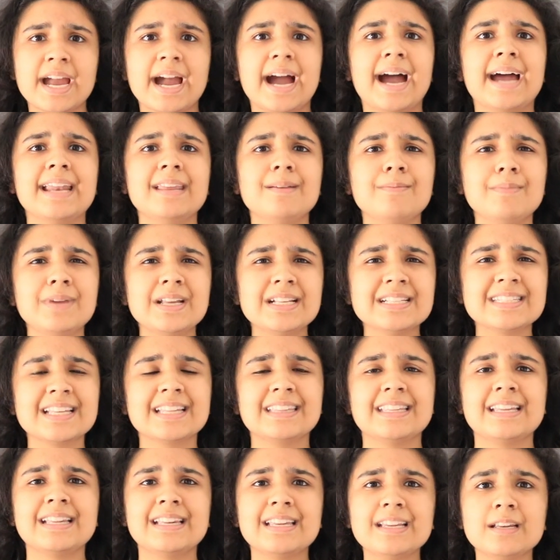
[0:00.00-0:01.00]
and it means
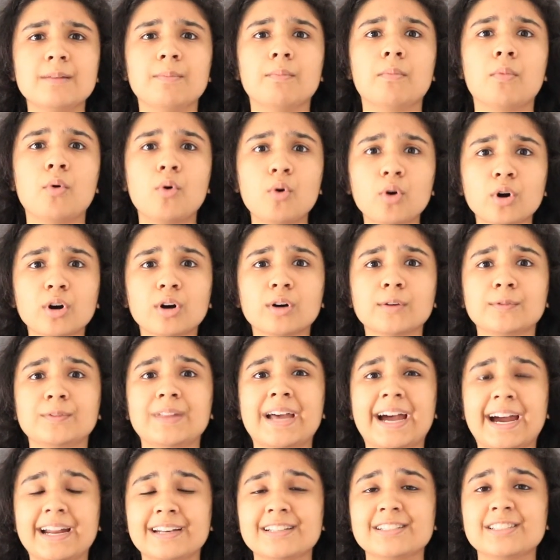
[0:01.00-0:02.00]
that they need more of
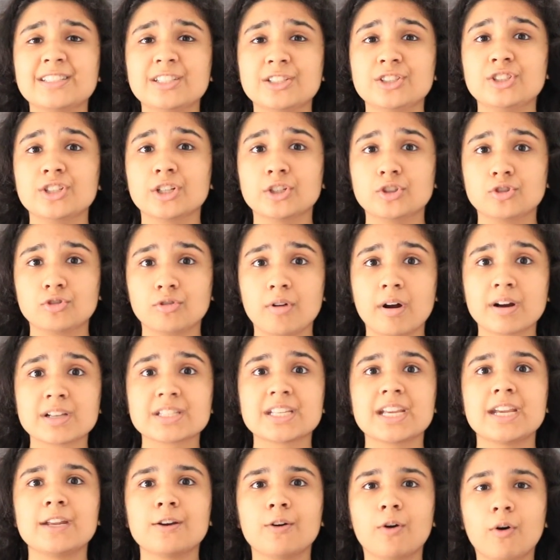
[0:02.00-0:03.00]
the anesthesia
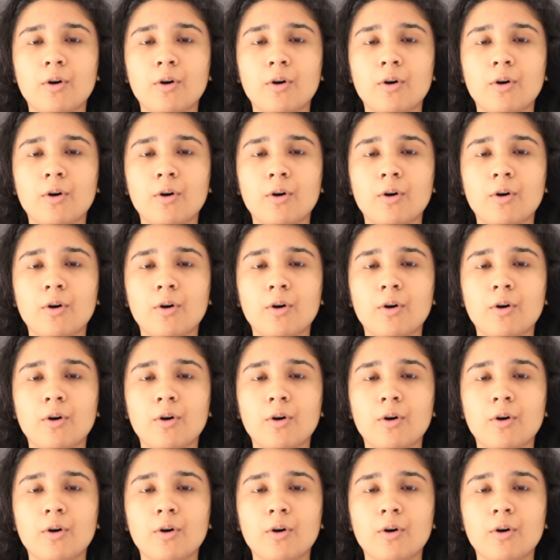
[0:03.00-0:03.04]
drugs in